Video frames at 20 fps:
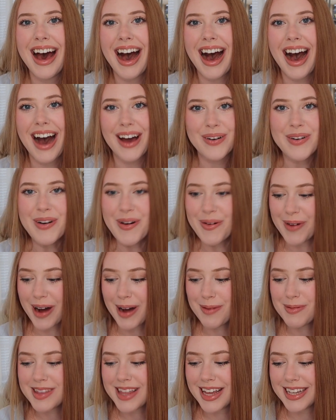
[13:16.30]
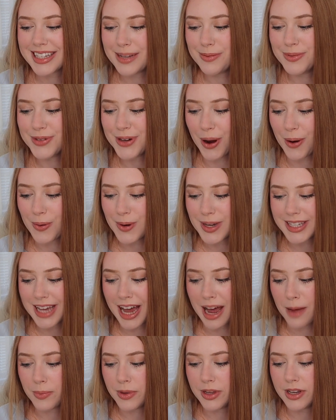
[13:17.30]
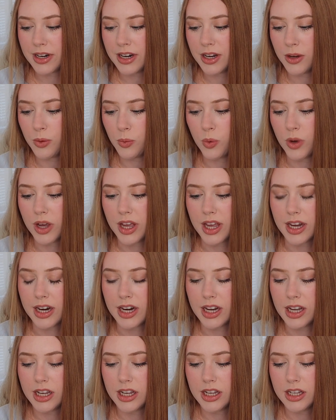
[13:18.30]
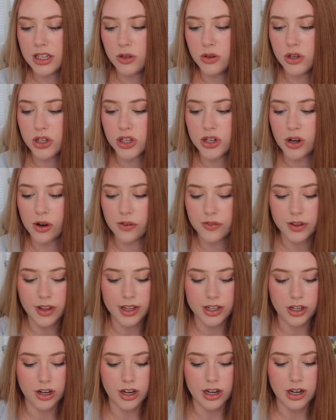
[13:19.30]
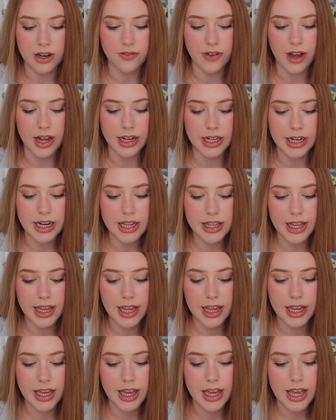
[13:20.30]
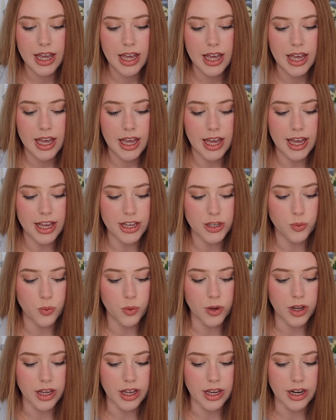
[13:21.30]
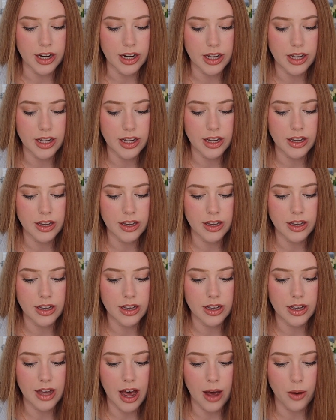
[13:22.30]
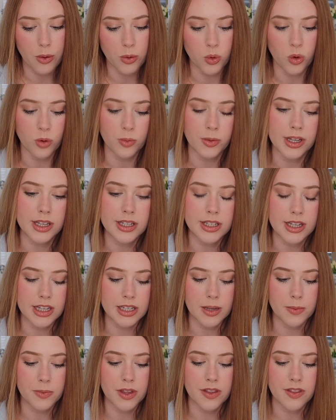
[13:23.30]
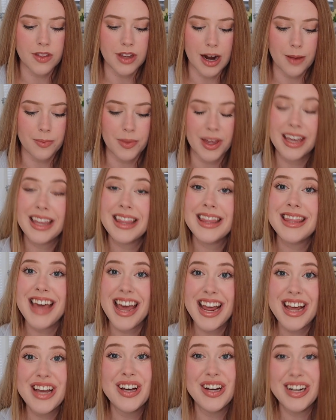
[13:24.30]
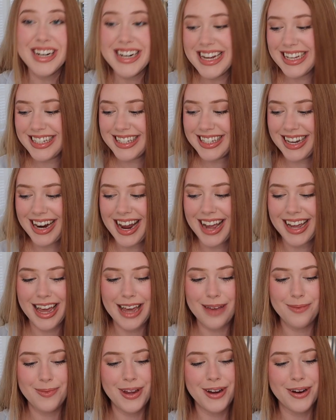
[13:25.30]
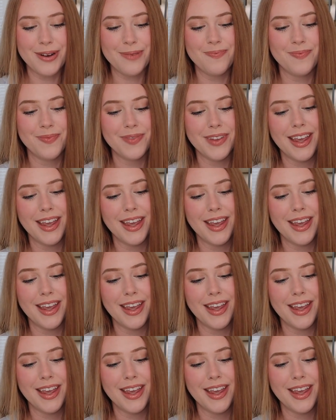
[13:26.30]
I don't know why, but that seems to always happen when you just don't feel like you're gonna find anything, is when I will normally see something that I'm like, thank goodness that I came here.